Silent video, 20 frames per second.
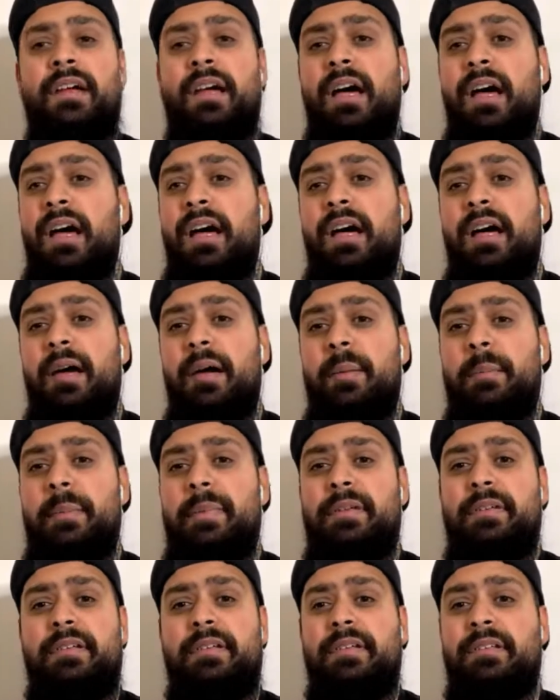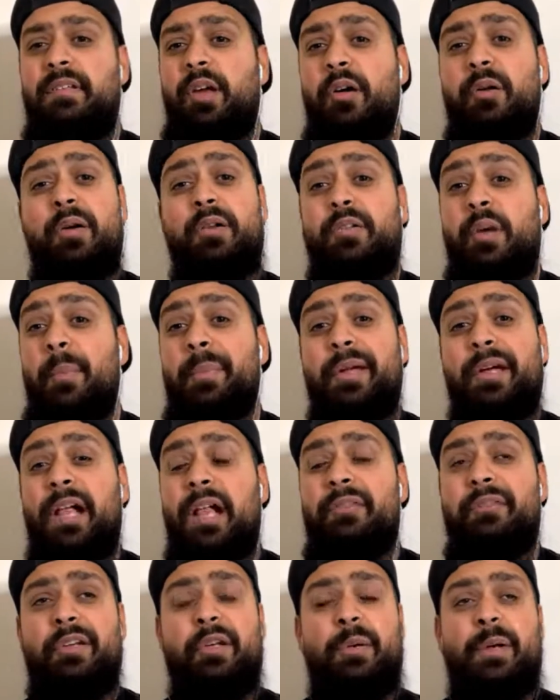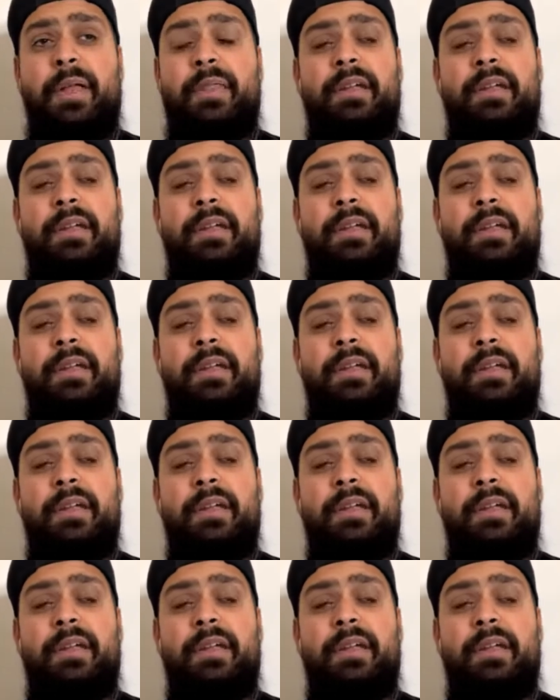and Dominic Calvert-Lewin.